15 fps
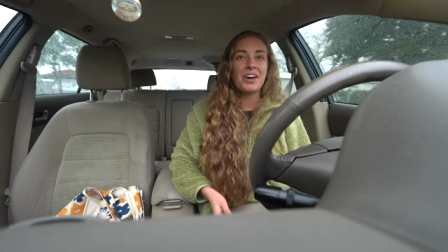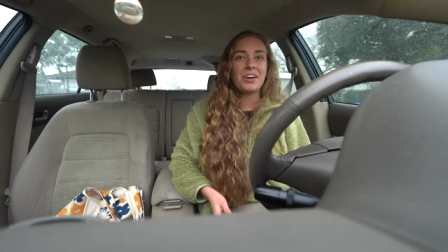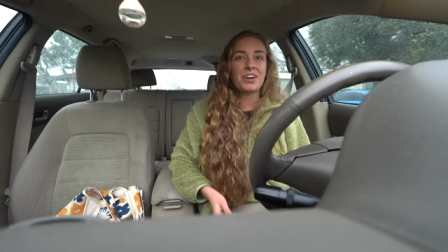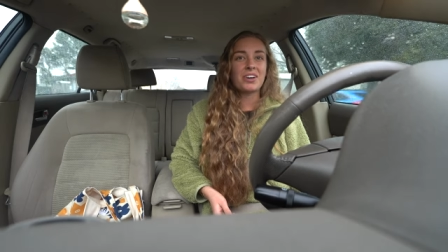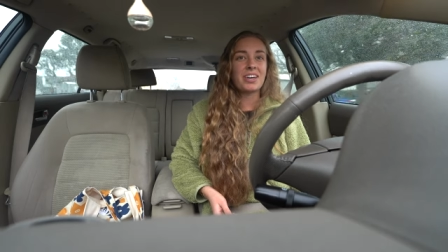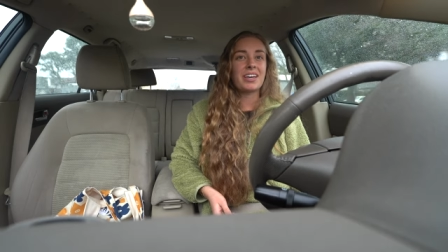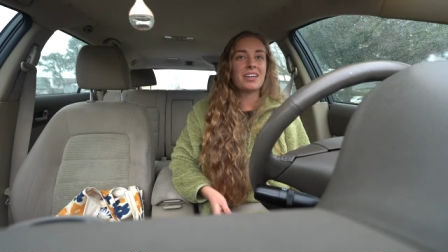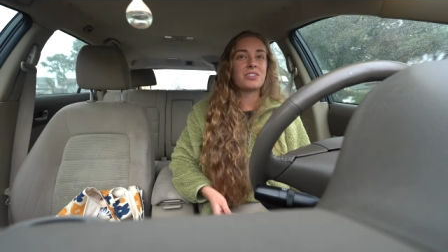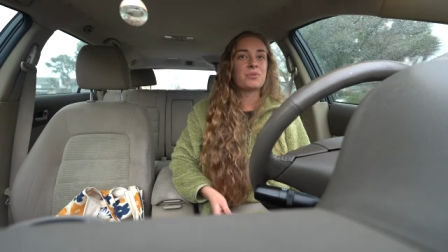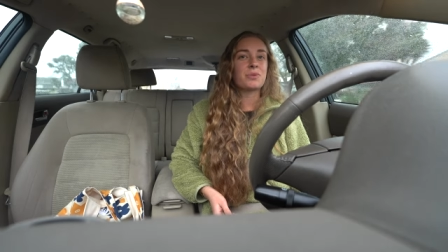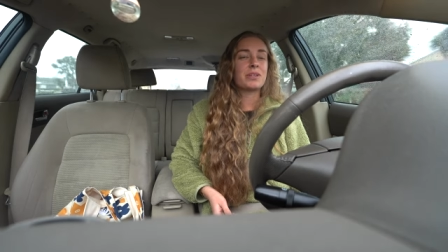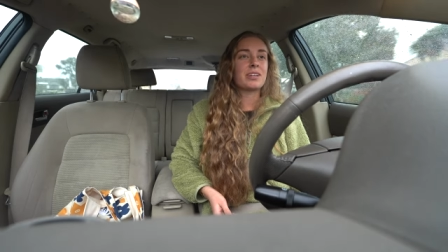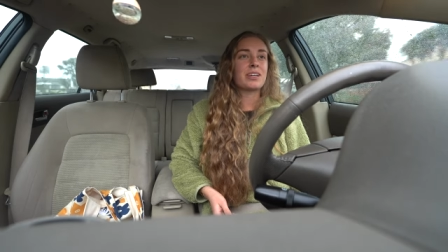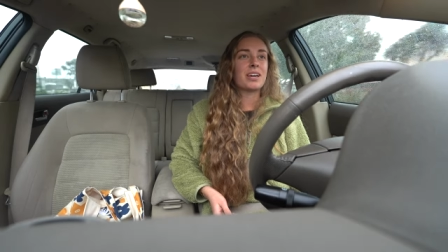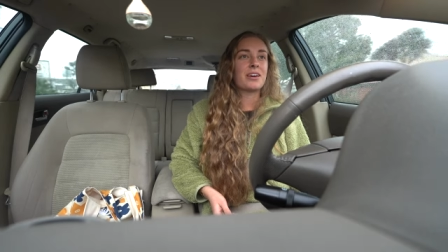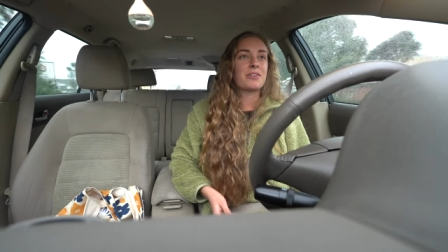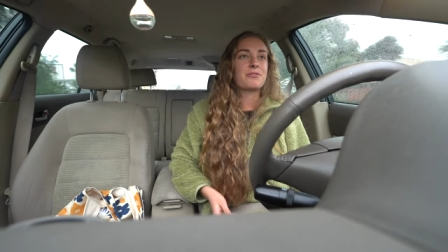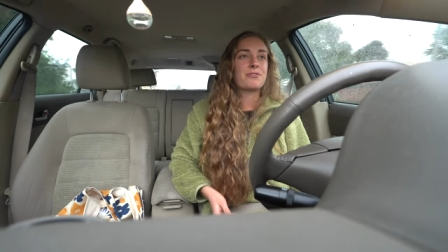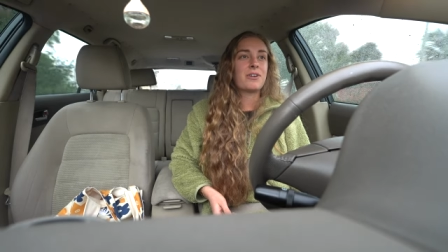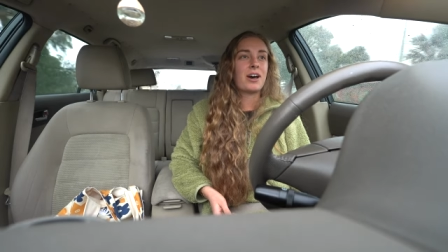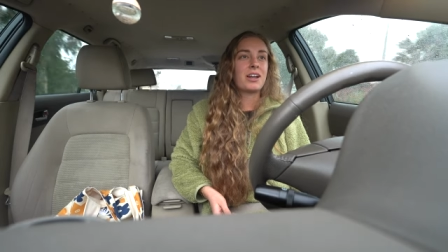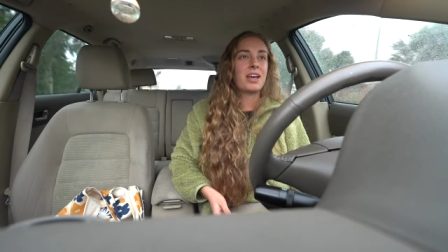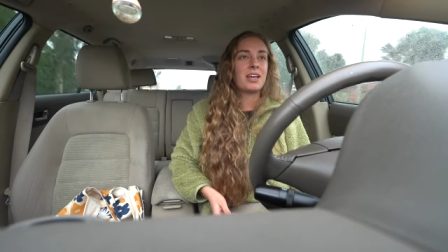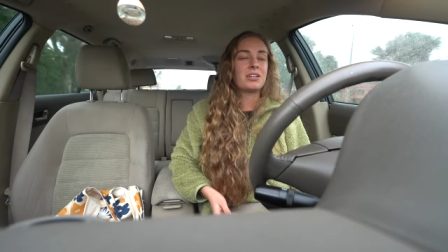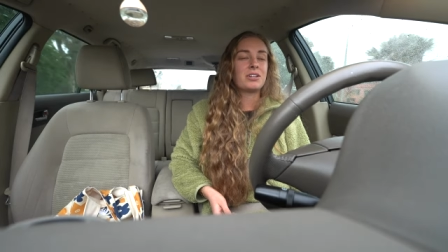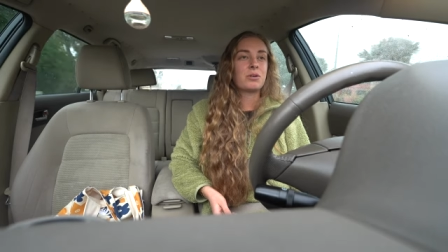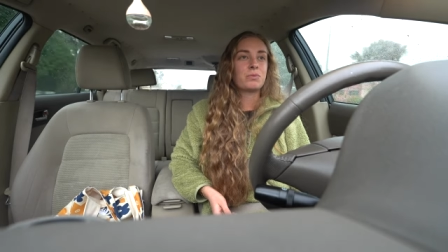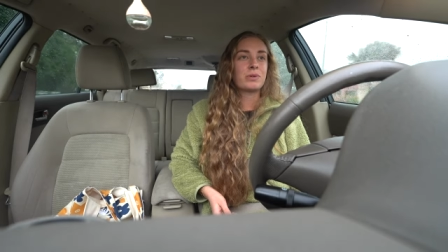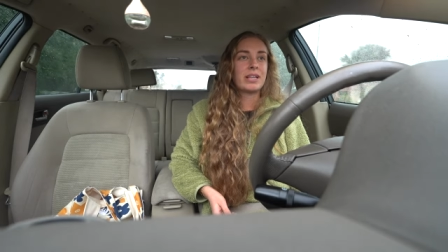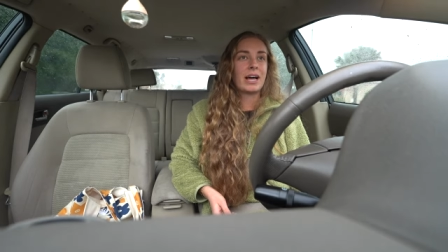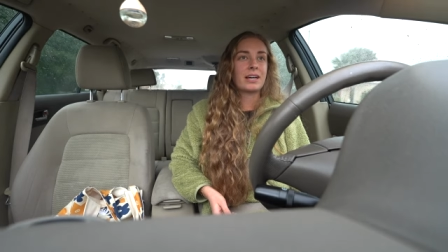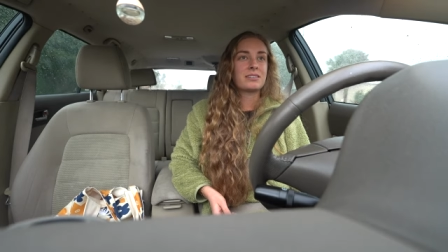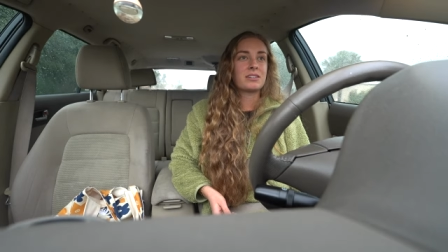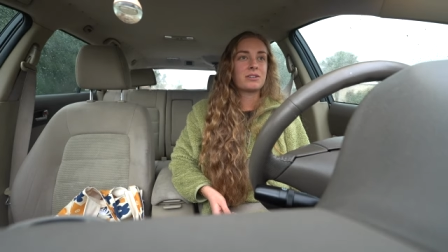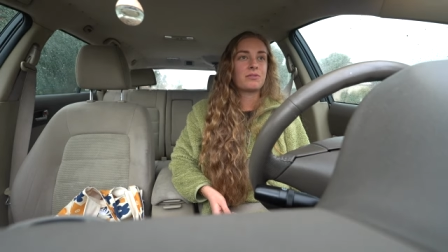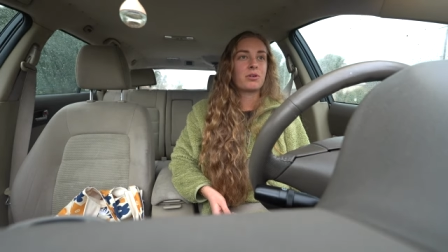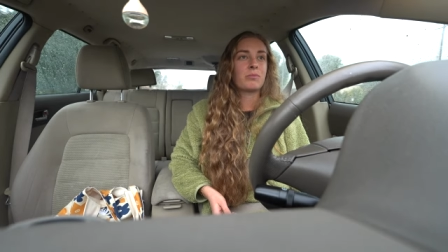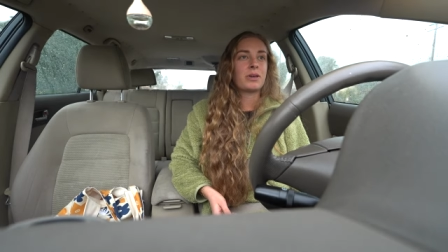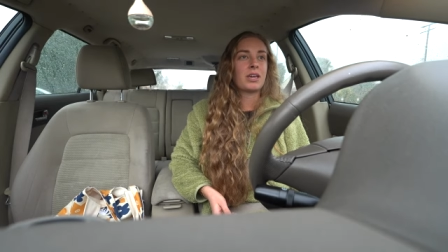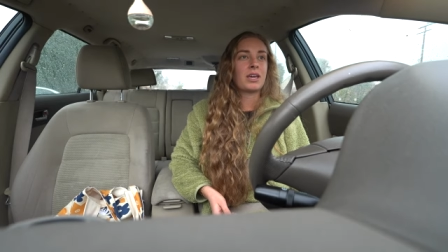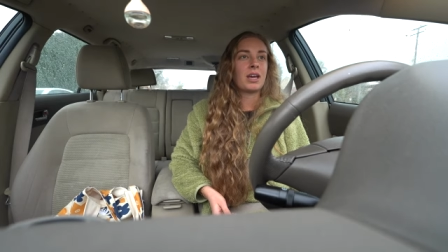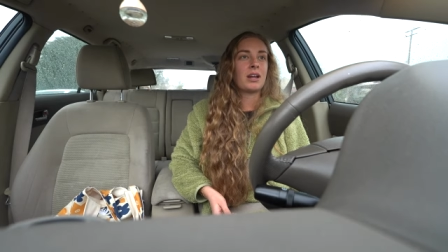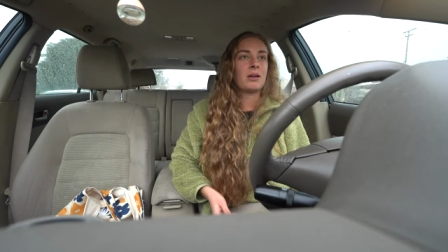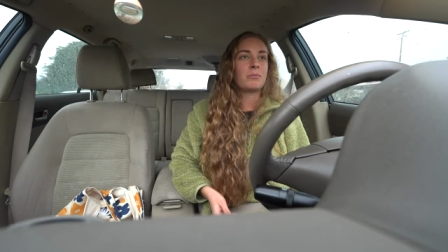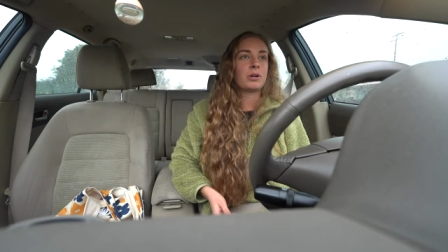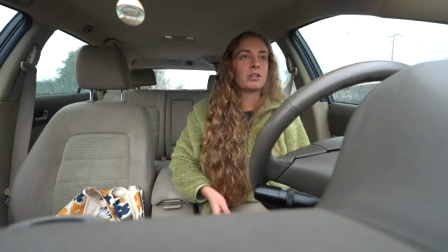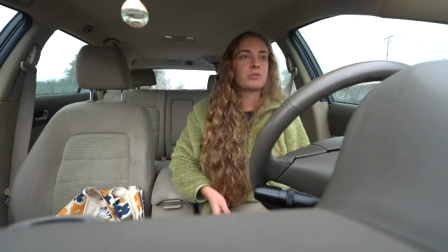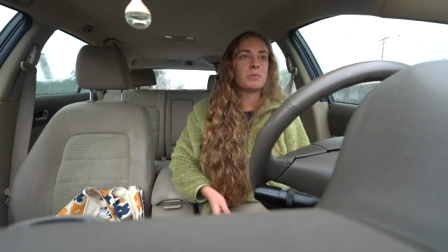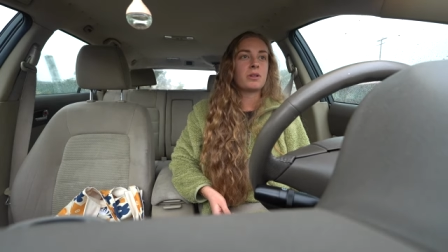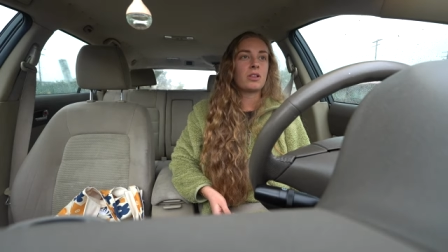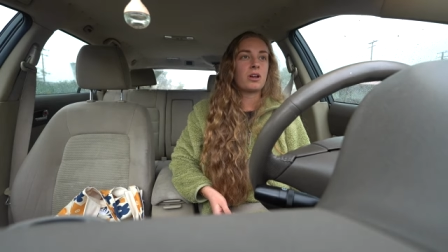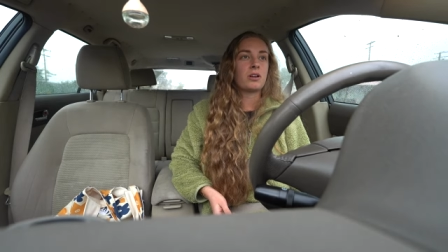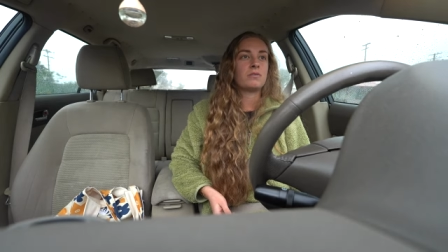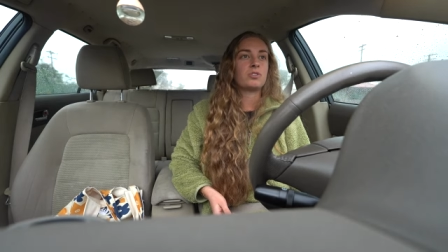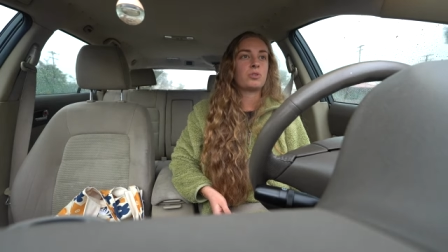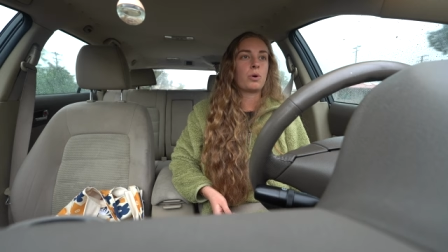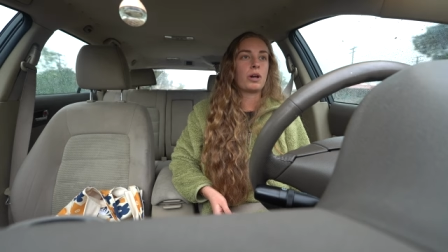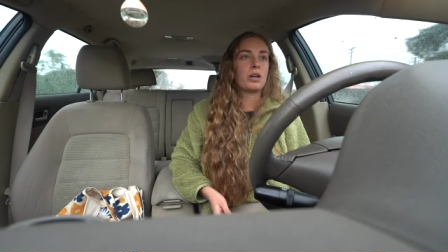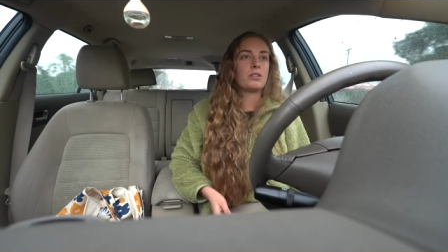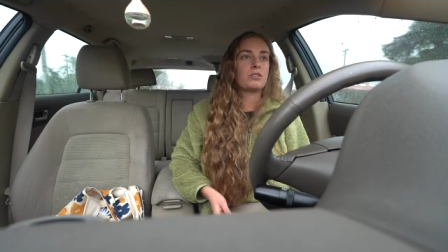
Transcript: Cooking is really fun and relaxing for me and it brings me a lot of joy.